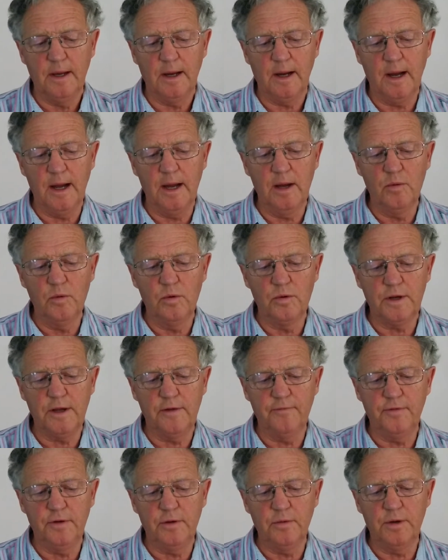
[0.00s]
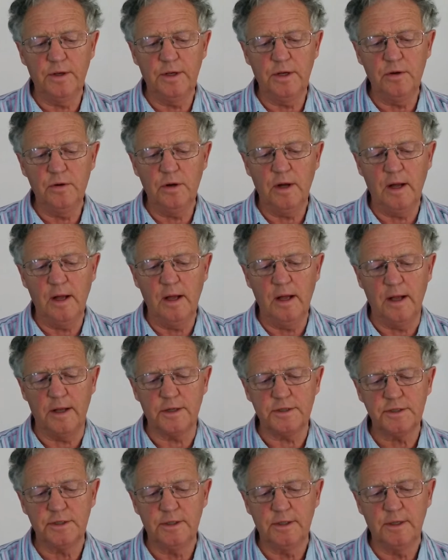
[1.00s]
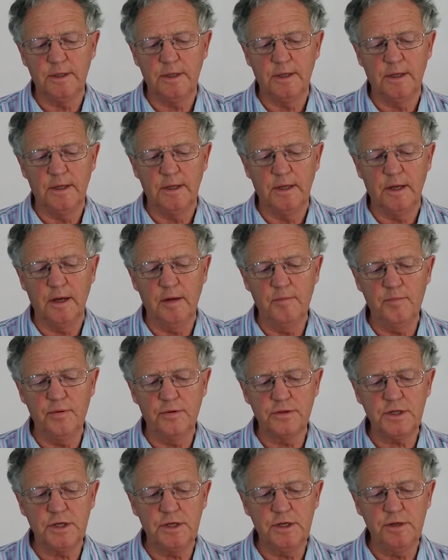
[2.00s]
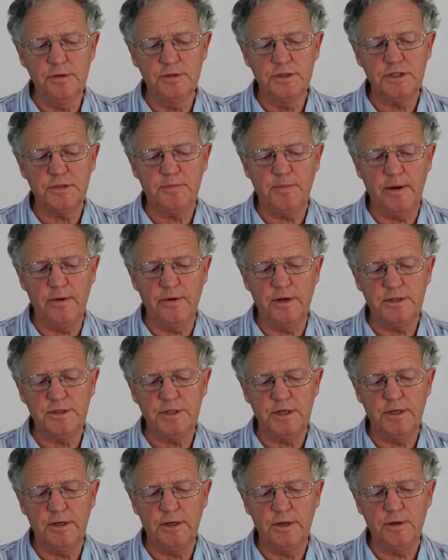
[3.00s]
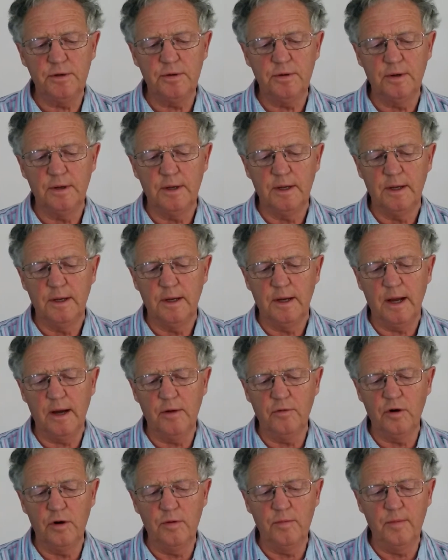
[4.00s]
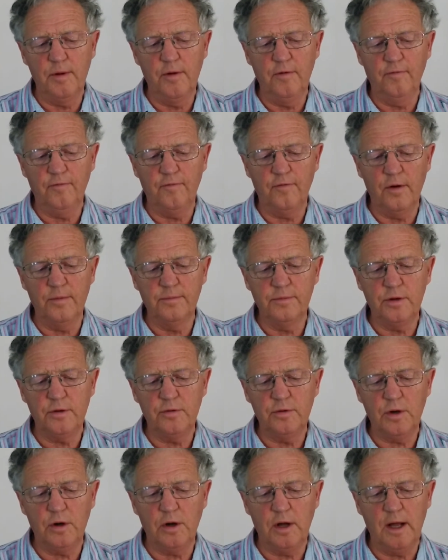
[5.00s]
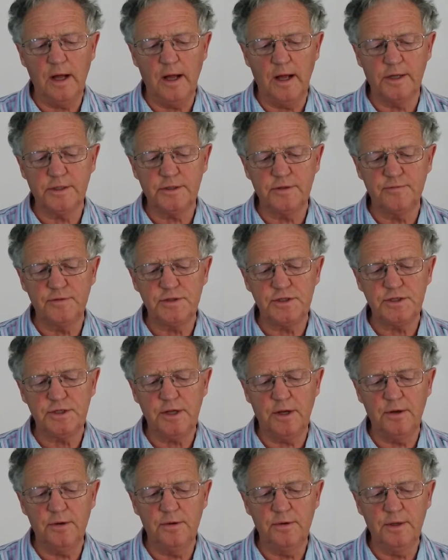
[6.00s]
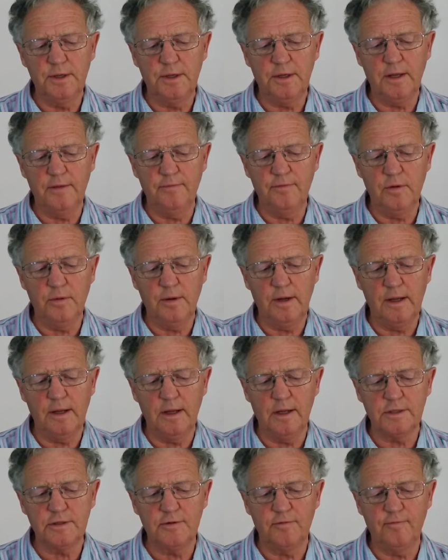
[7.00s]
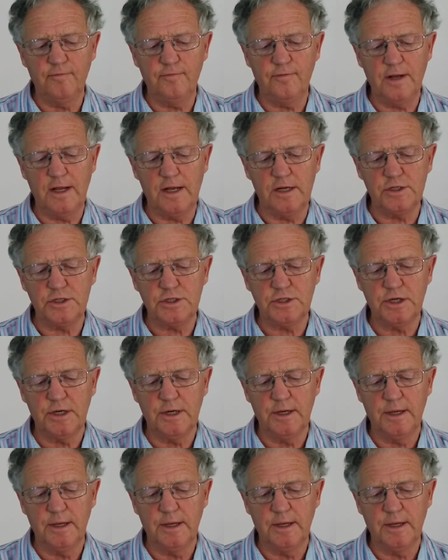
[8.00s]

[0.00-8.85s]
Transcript: I will give you a new heart and put a new spirit in you. I will remove from you your heart of stone and give you a heart of flesh.